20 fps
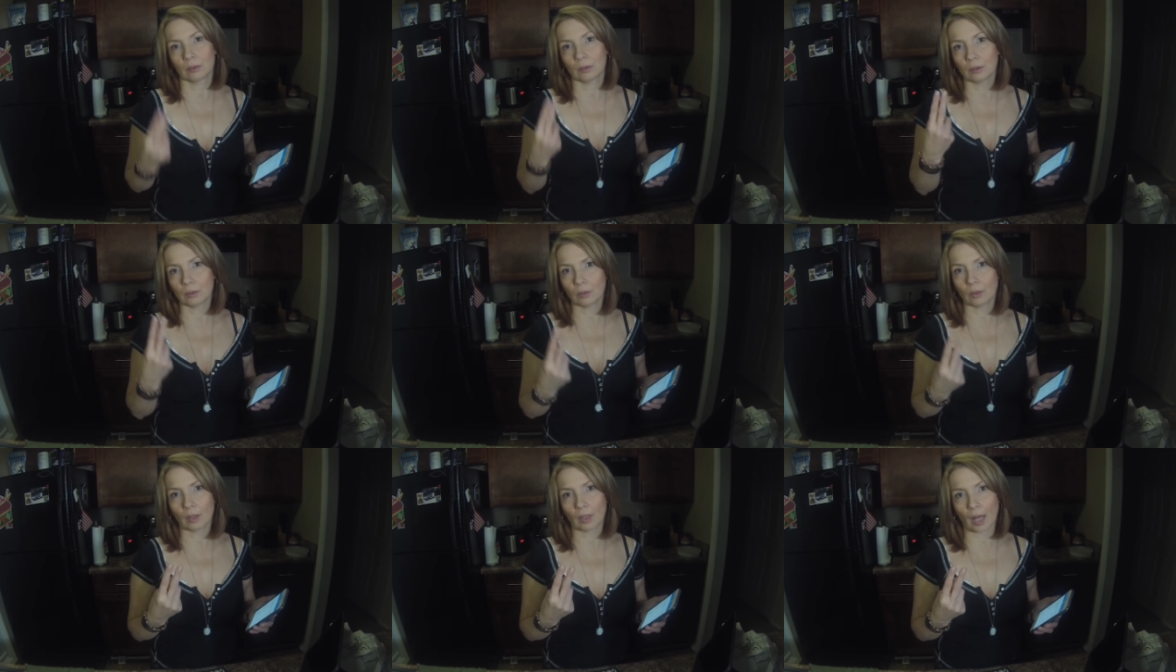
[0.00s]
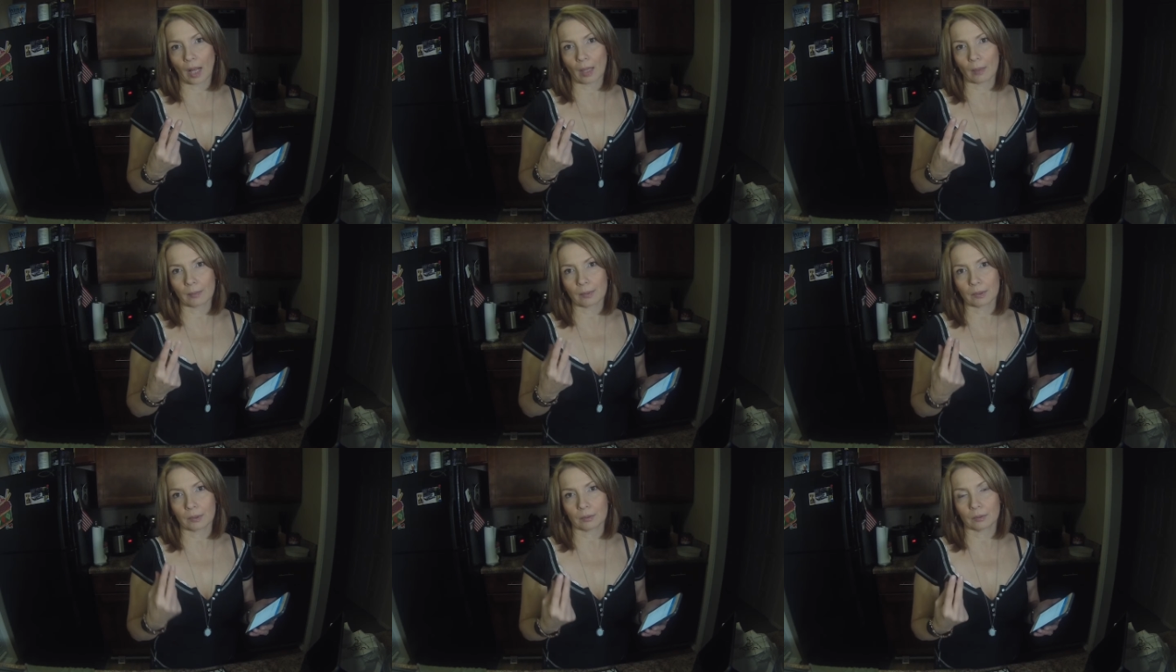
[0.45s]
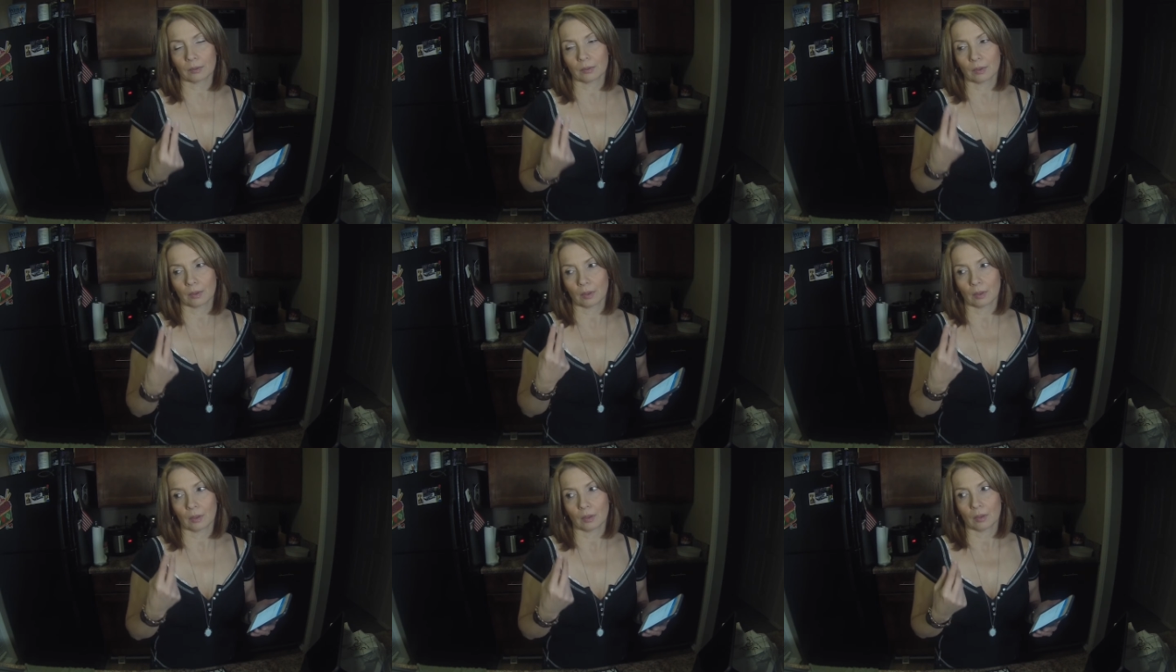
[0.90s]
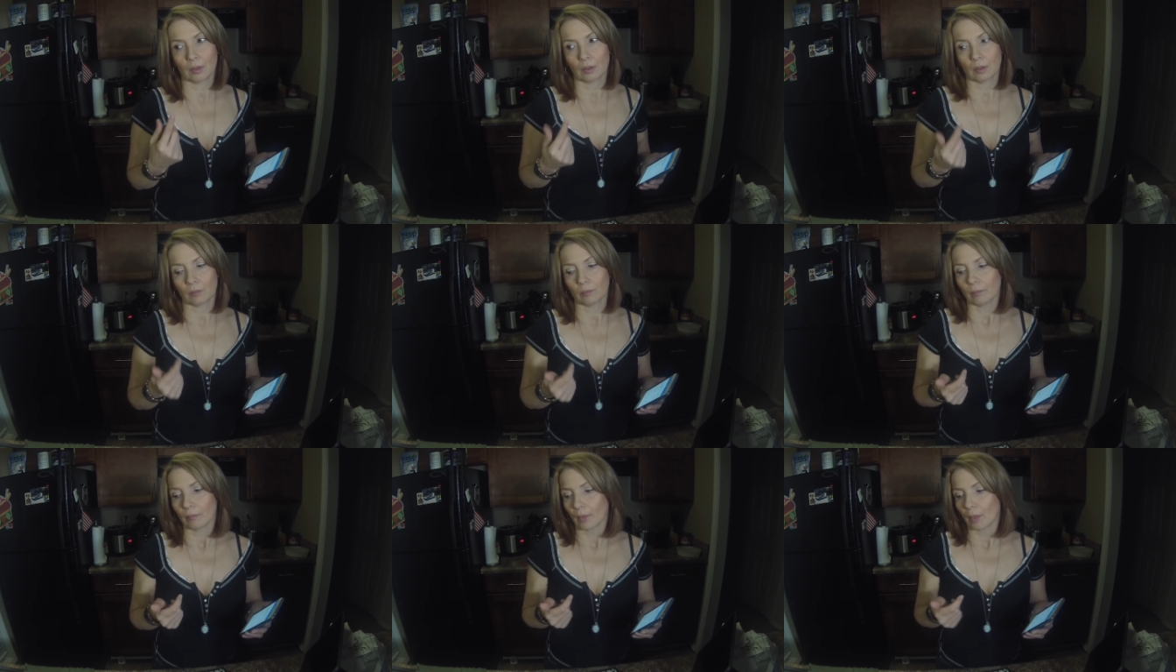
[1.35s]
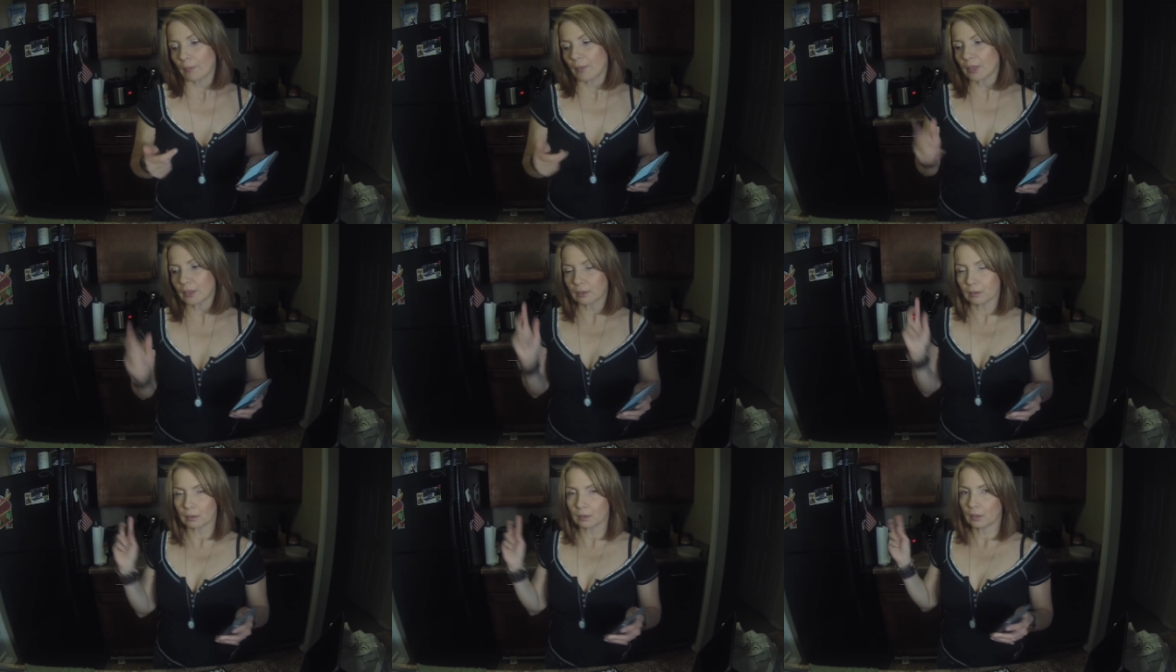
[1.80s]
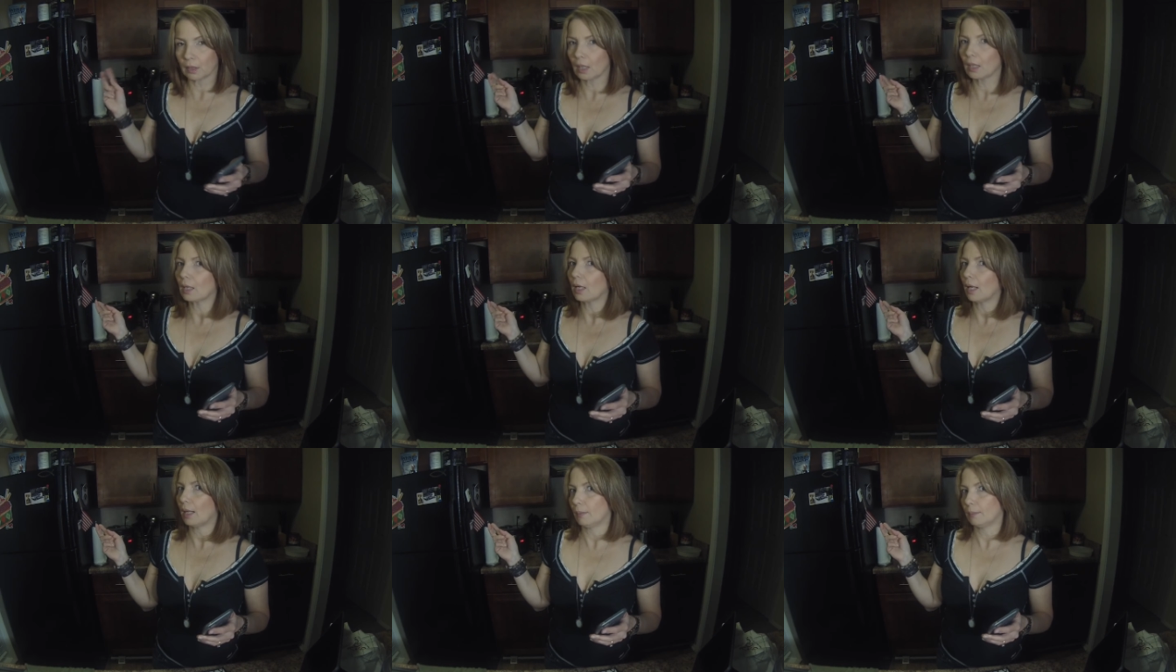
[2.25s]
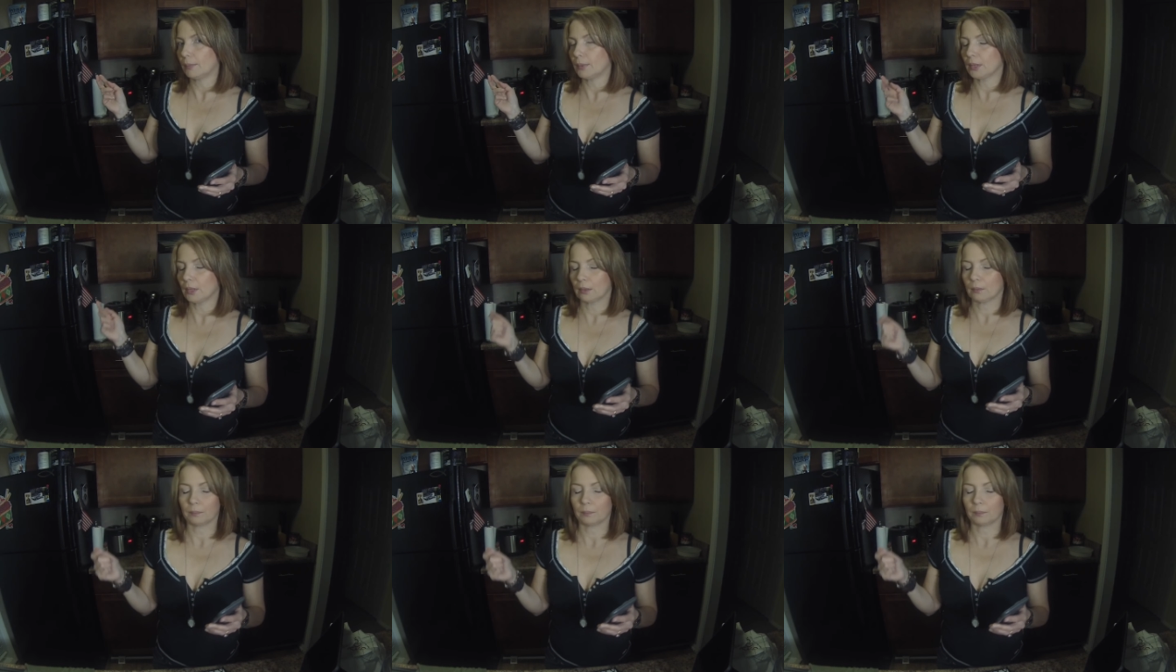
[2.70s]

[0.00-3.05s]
2 grams versus 3 grams